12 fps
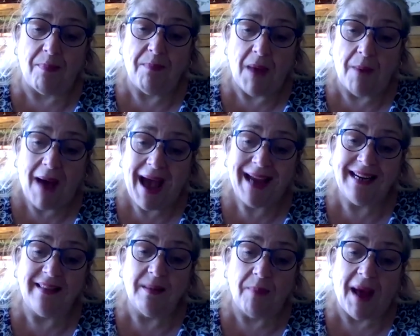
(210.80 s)
a pain
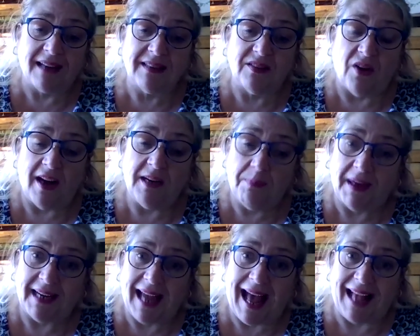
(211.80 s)
in the backside, but
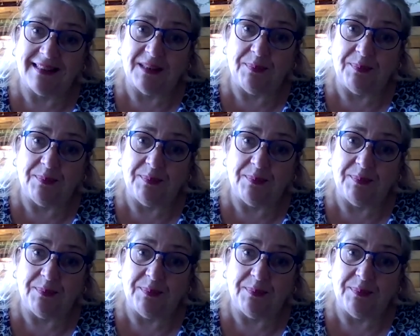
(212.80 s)
it has to